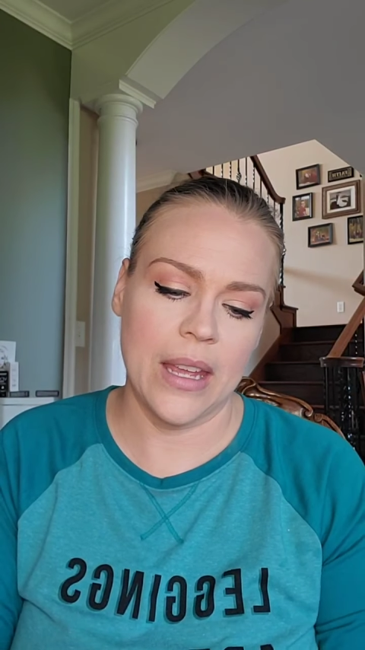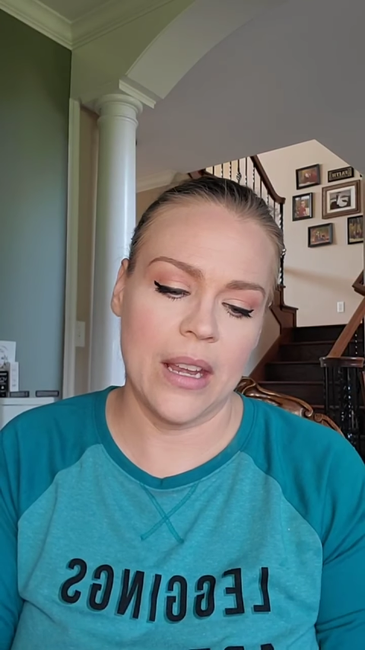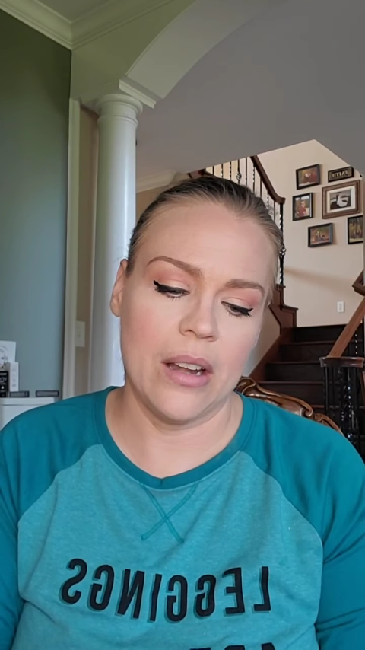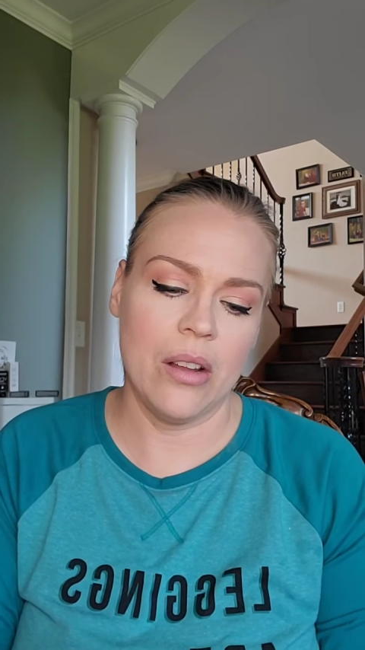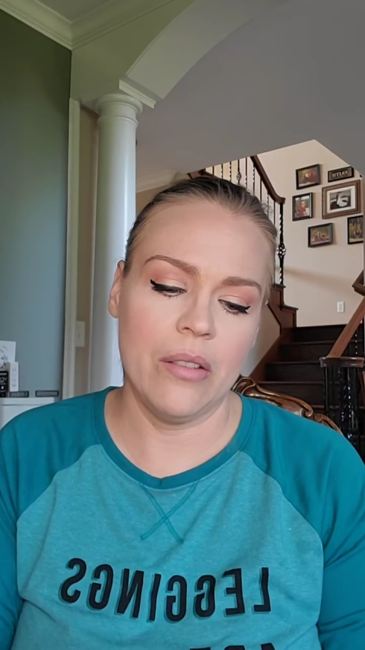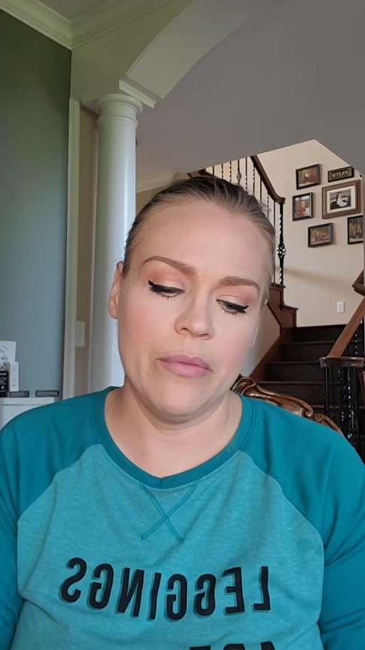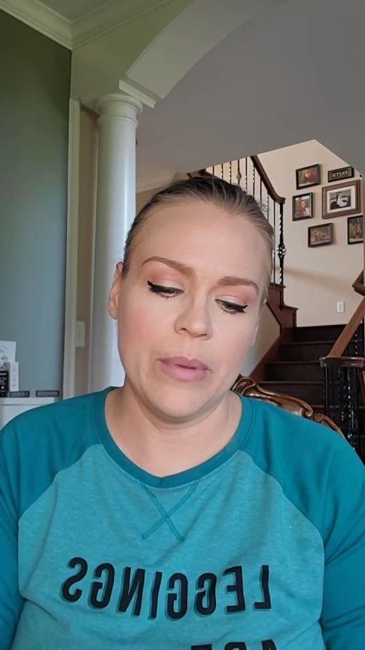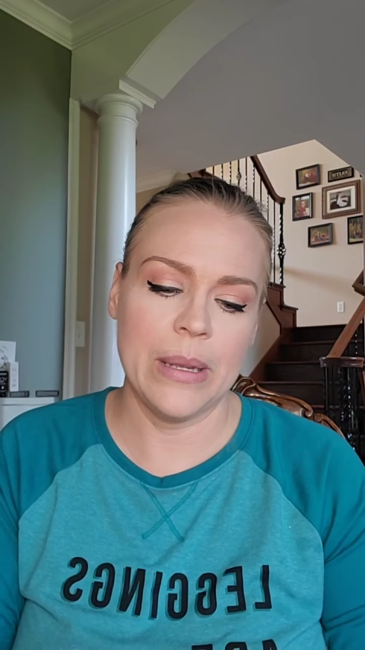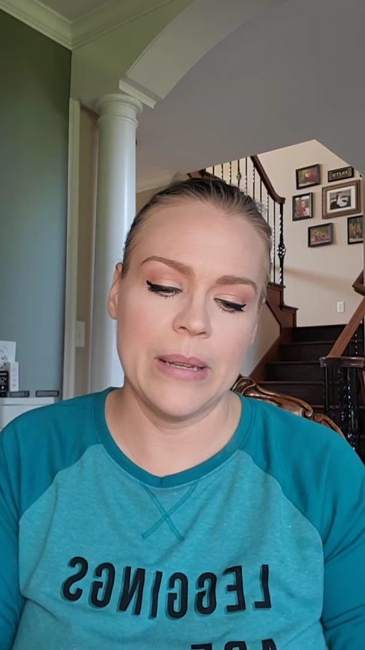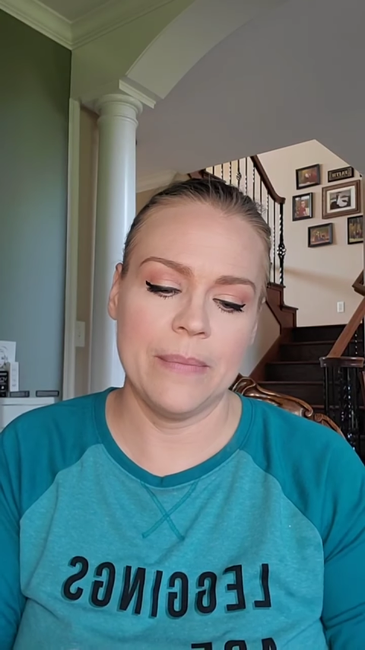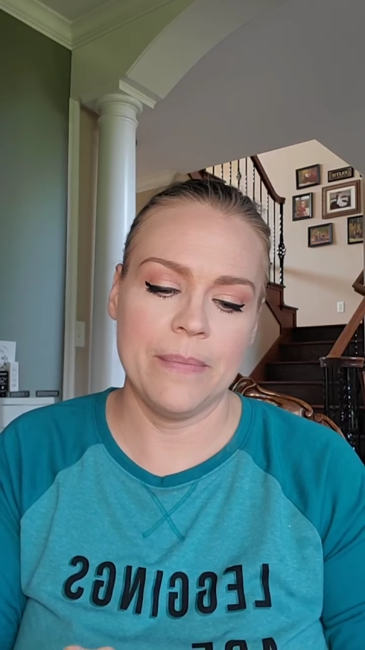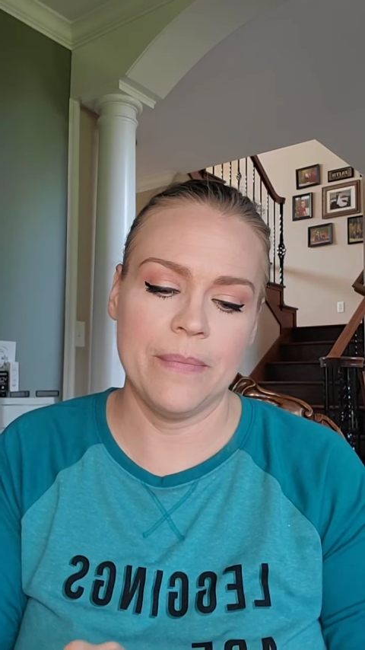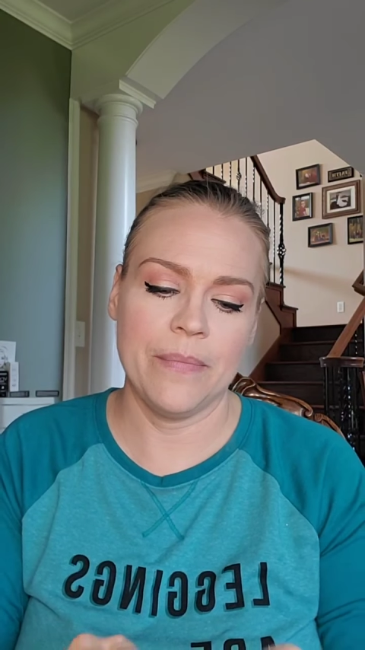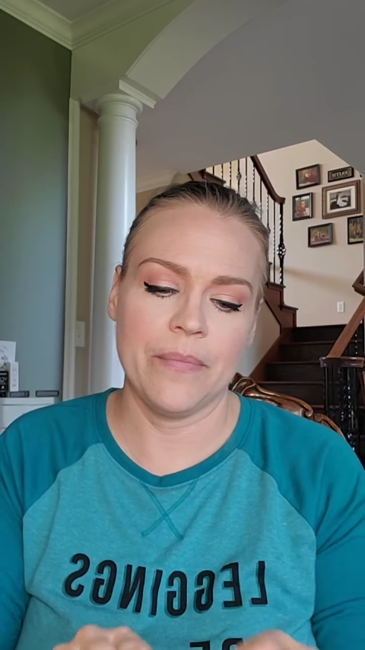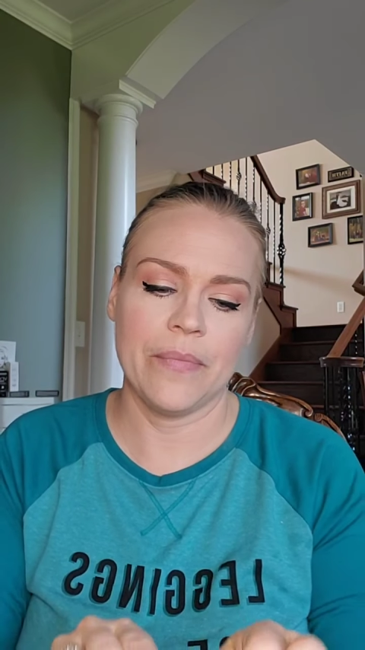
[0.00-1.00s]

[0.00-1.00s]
get it open.